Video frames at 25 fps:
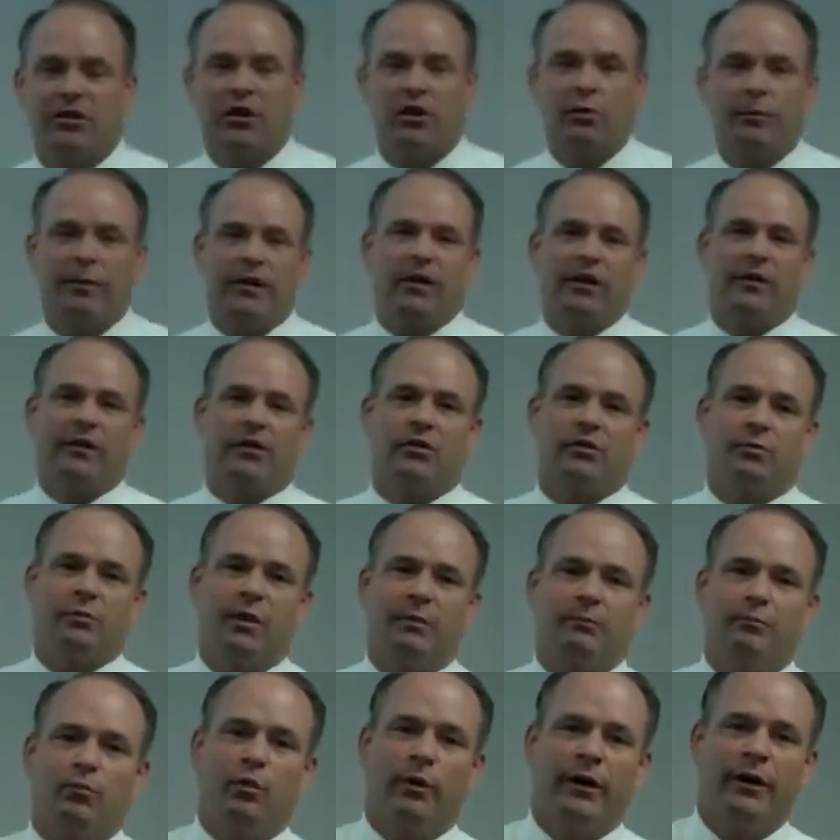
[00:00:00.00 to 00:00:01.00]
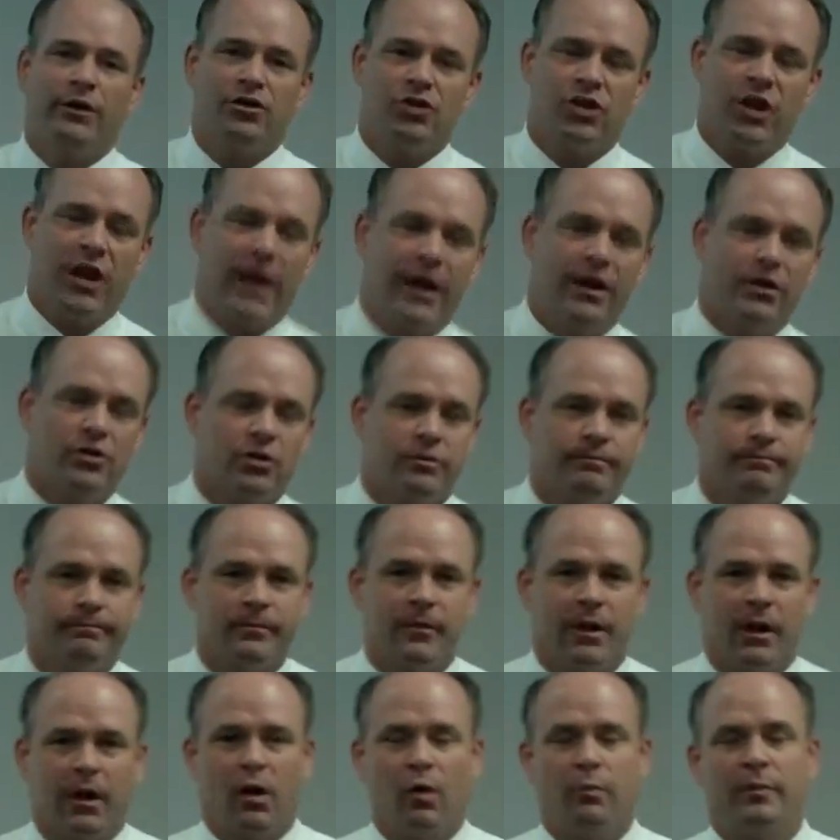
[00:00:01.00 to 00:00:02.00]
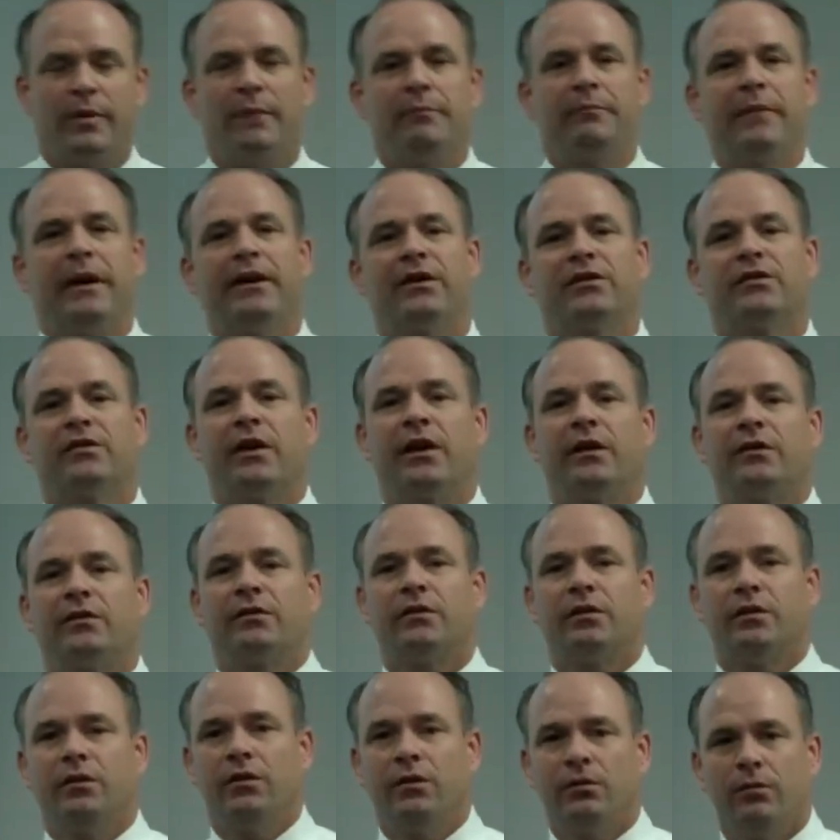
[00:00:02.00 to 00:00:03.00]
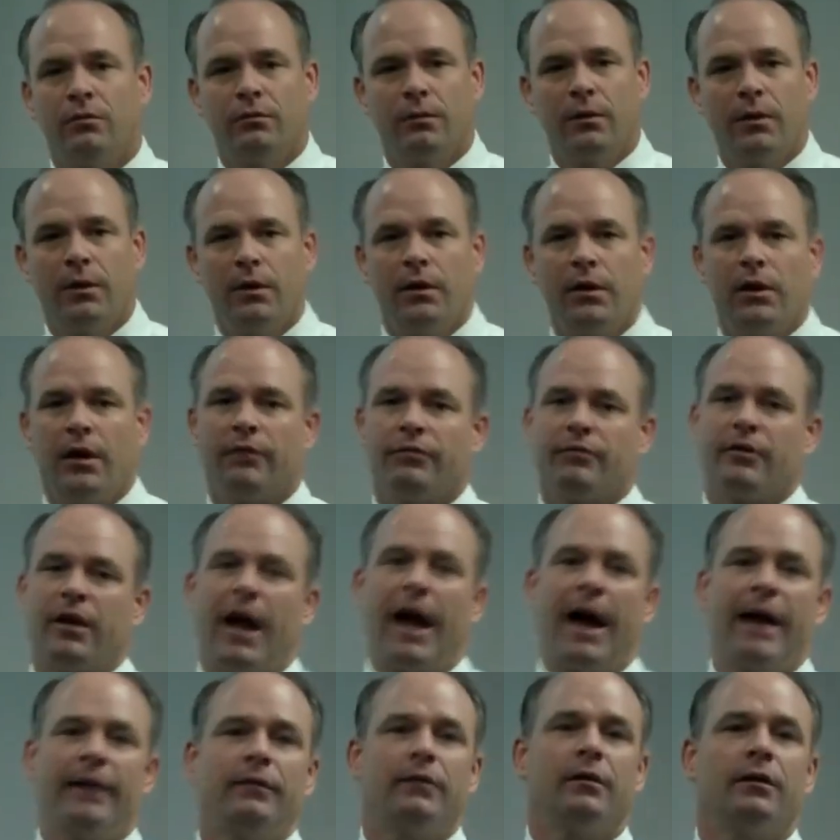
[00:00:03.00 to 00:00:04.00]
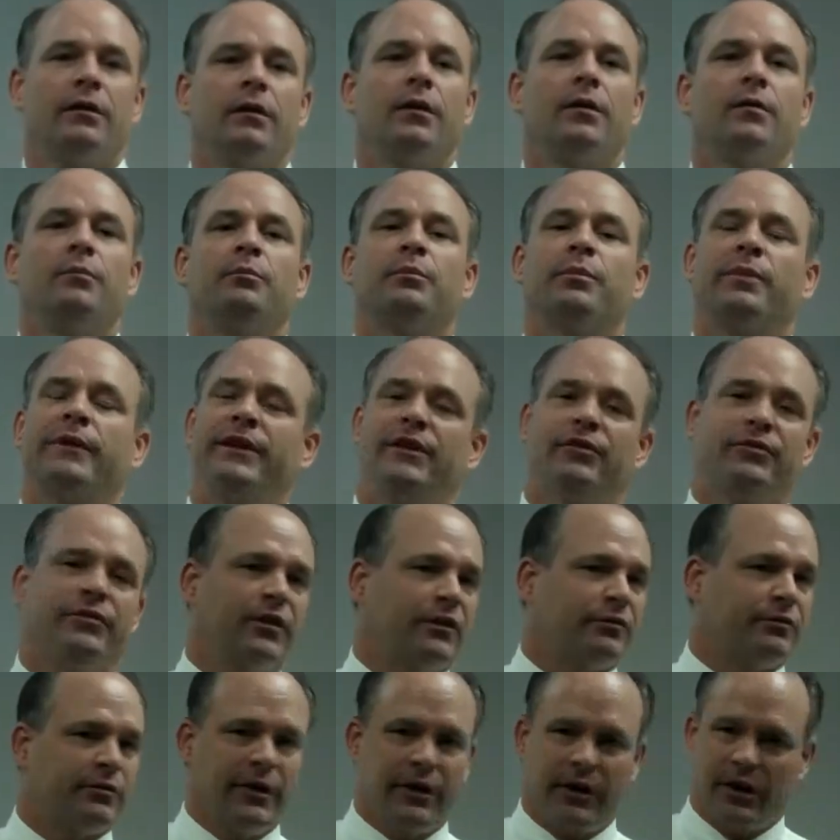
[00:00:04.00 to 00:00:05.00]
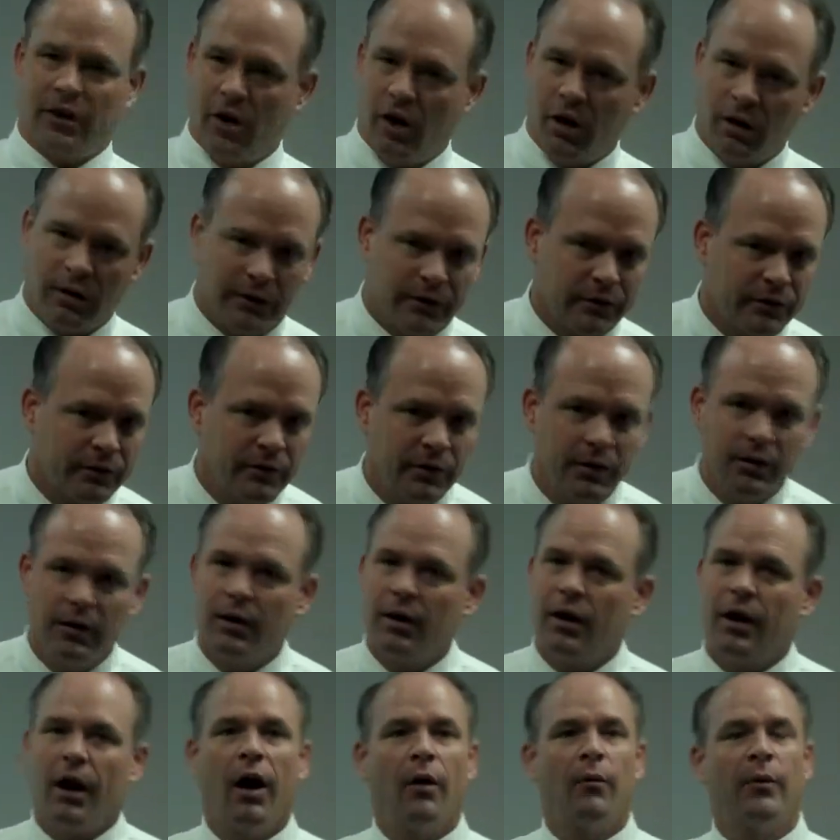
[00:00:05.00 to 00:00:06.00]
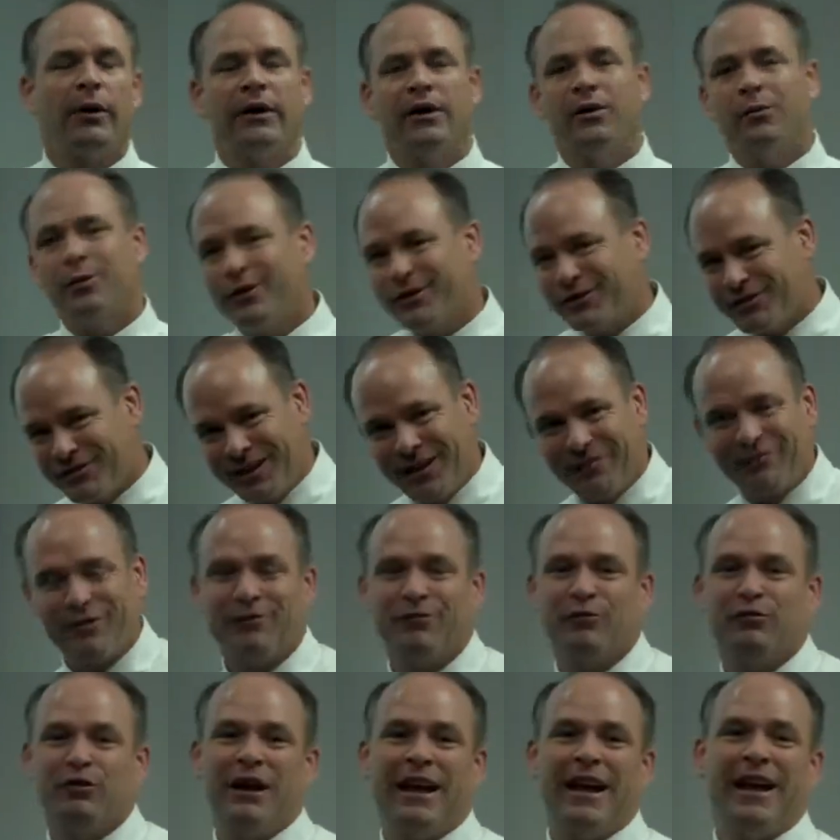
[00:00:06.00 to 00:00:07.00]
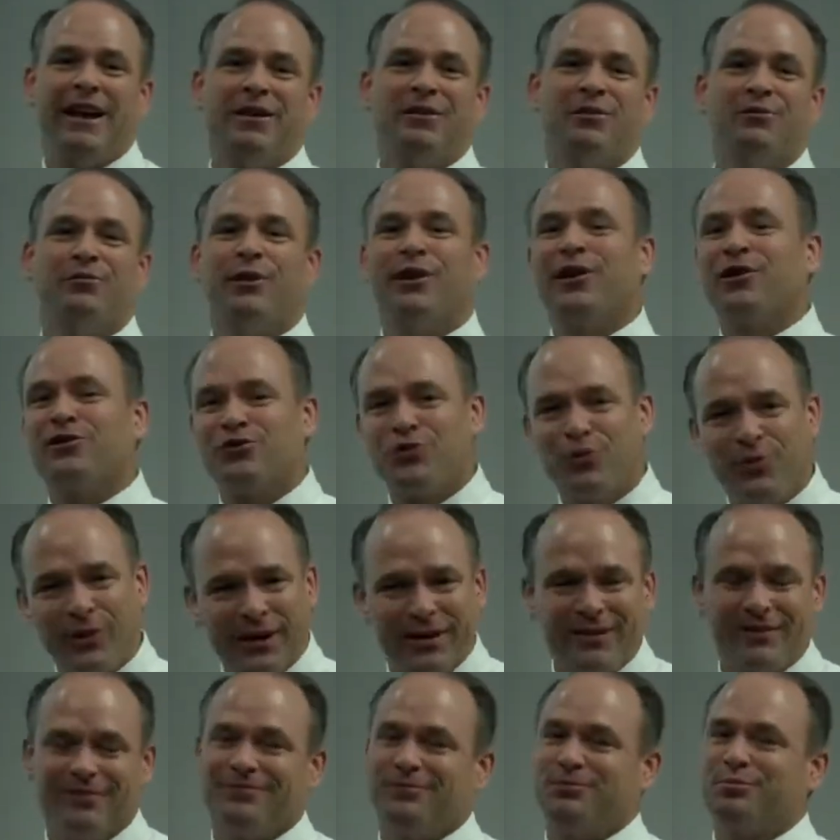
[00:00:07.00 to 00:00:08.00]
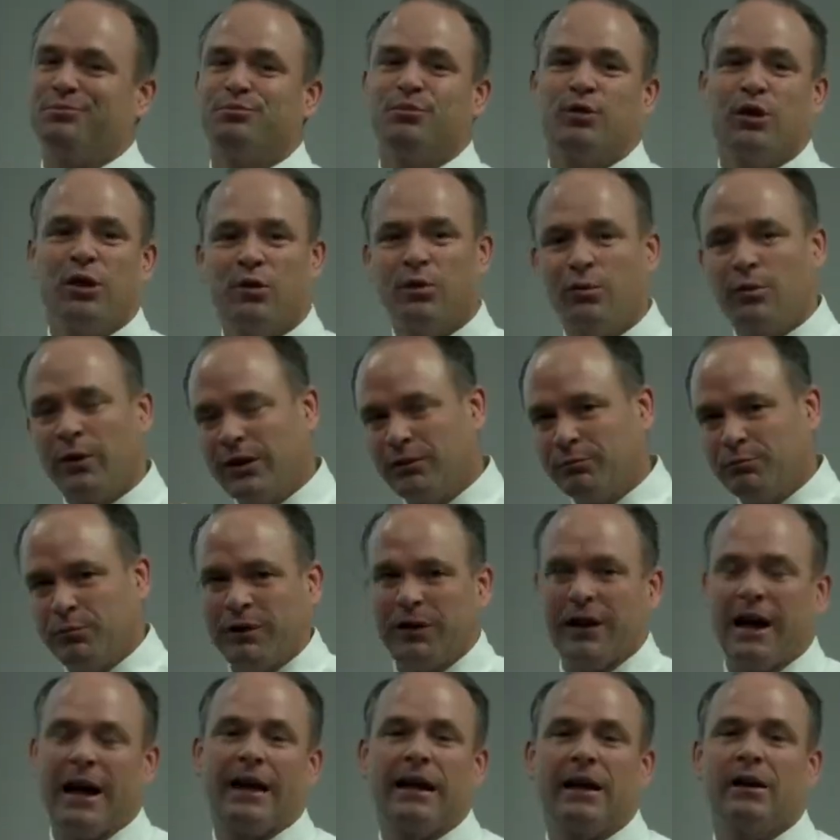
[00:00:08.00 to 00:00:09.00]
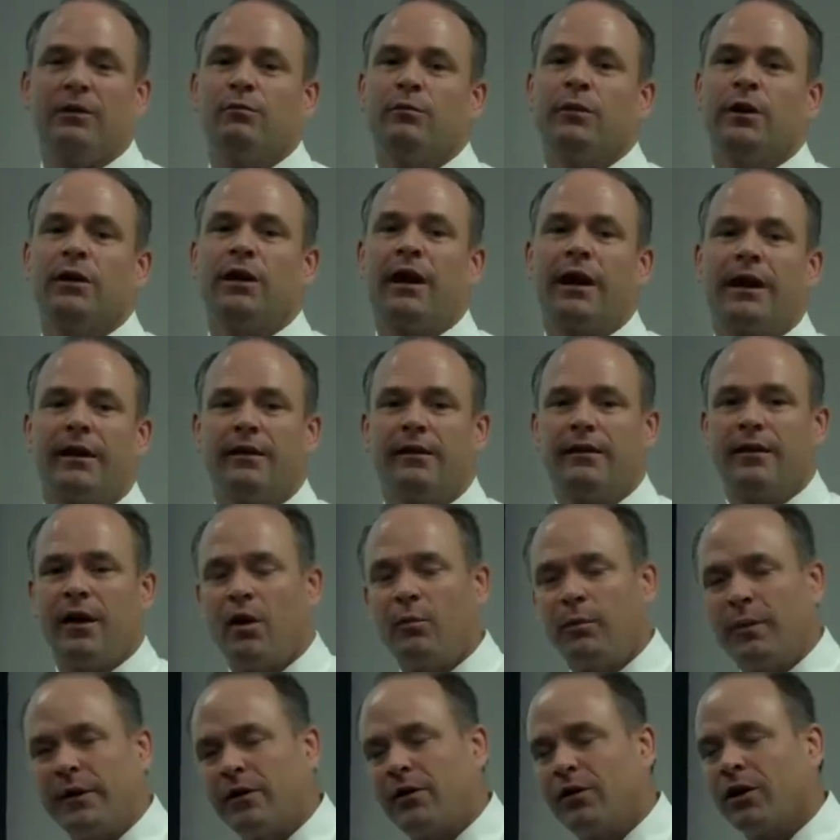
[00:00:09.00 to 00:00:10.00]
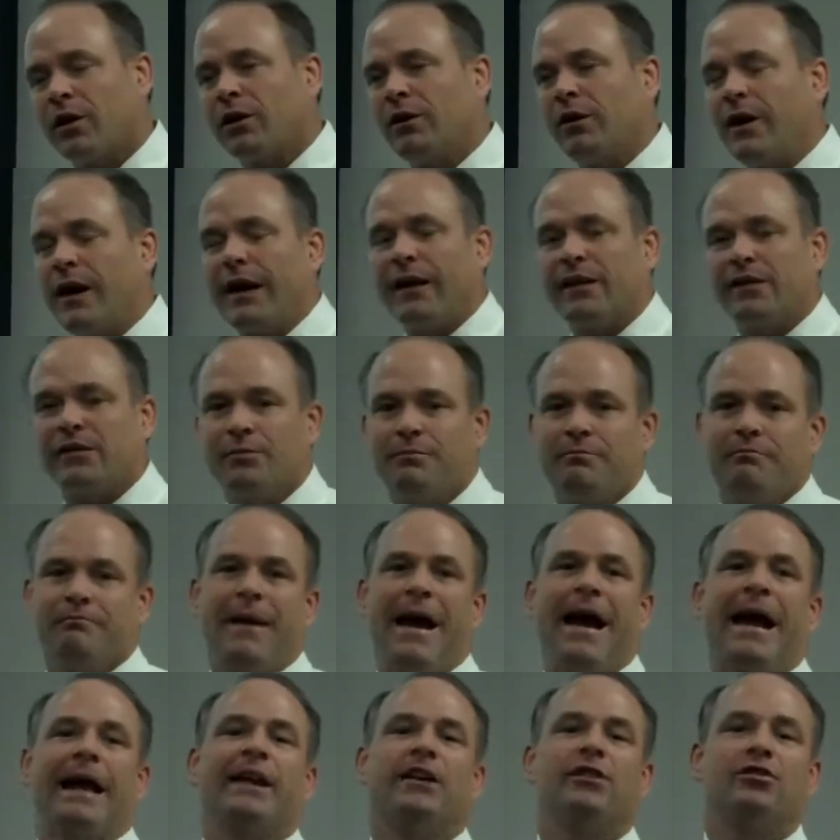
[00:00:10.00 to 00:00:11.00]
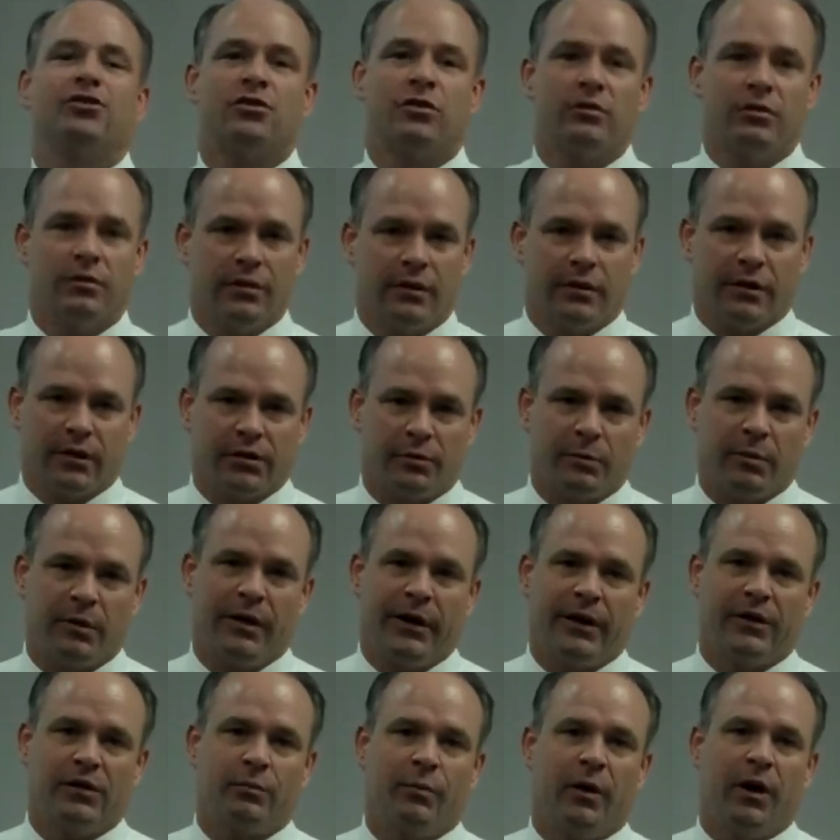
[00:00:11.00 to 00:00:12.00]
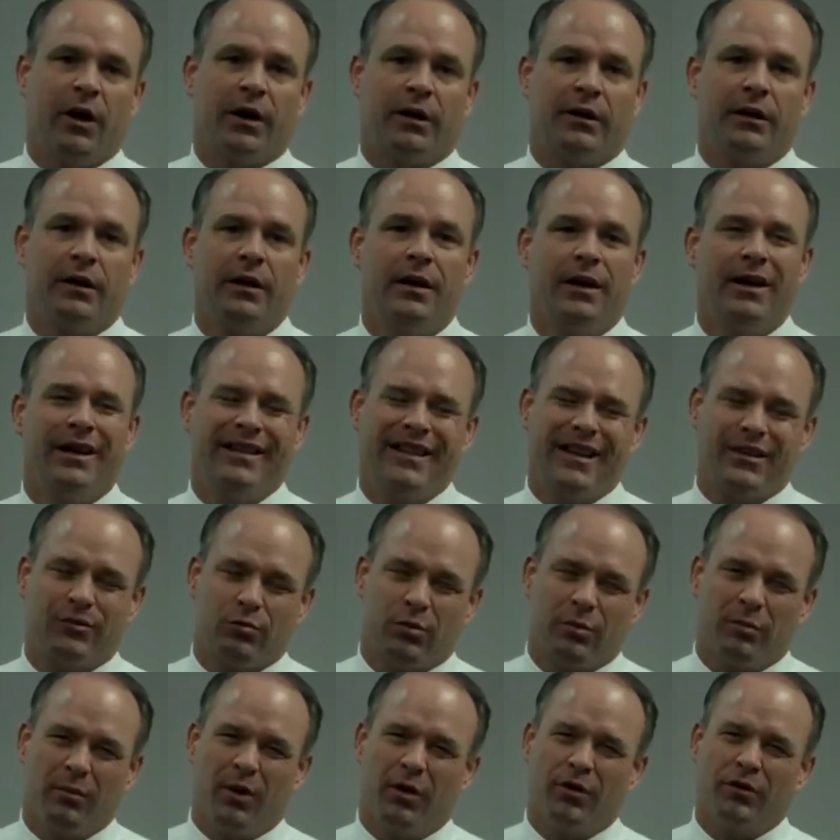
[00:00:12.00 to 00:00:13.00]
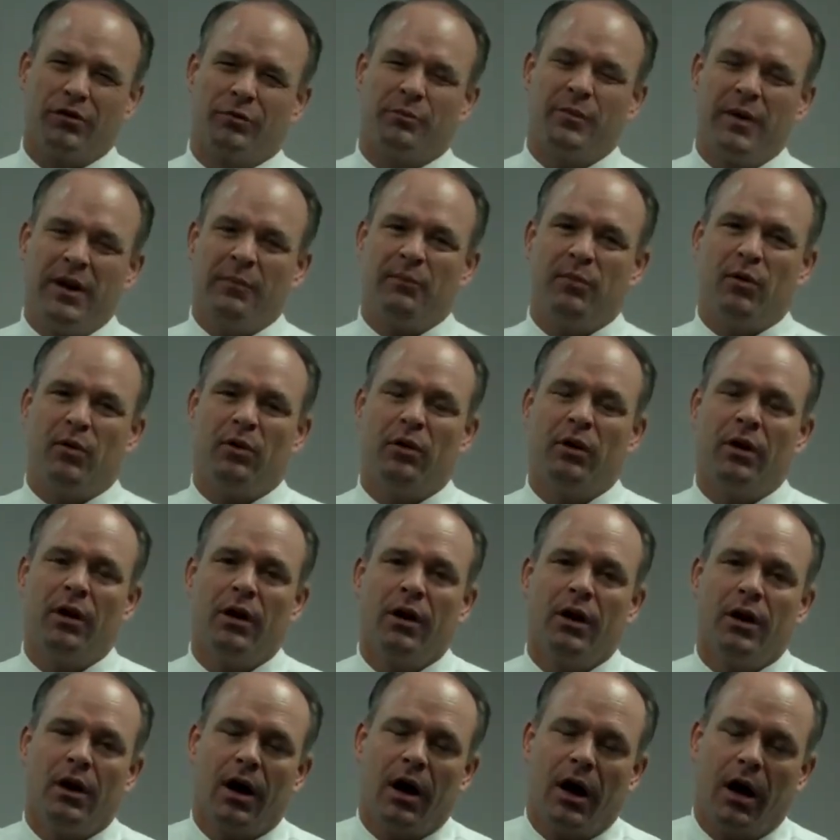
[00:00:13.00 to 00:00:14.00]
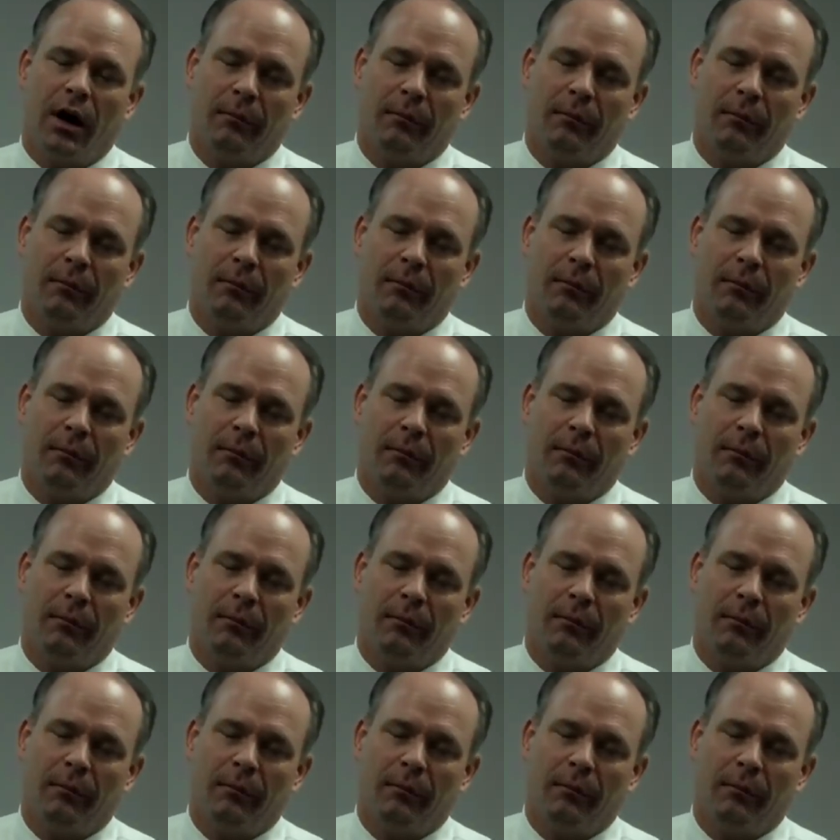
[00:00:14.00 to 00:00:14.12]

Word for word: that's a little bit on the split point change. I hope that made sense to you. If not, please feel free to call us. We deal with this stuff every day. We enjoy it. We like it. We like helping our clients manage their experience mod. And that's where most people